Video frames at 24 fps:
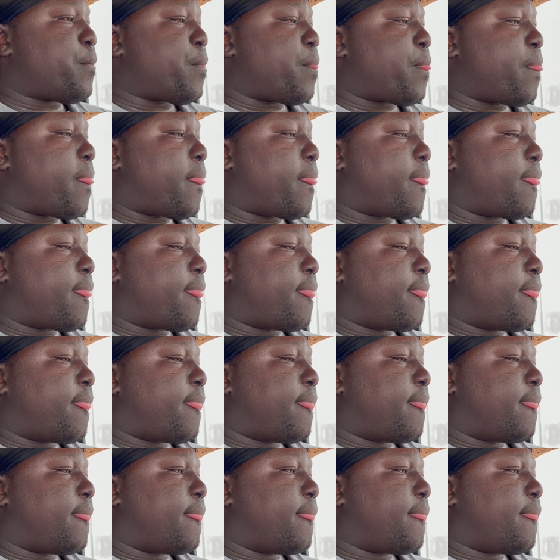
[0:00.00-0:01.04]

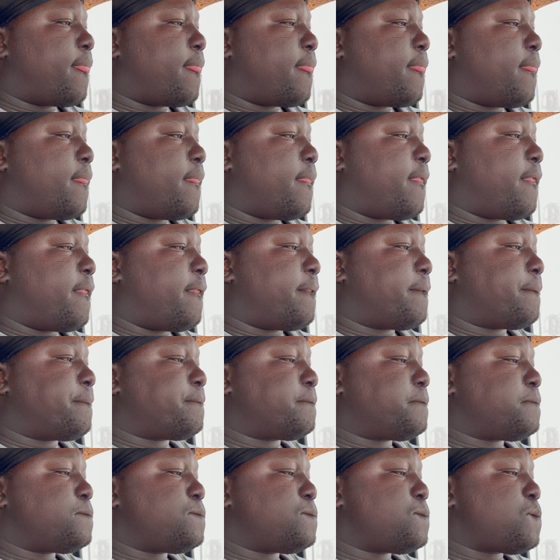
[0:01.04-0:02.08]

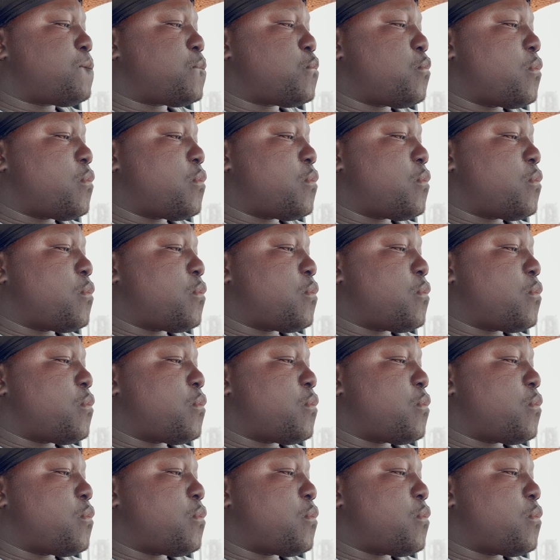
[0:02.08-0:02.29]
Nobody speaks.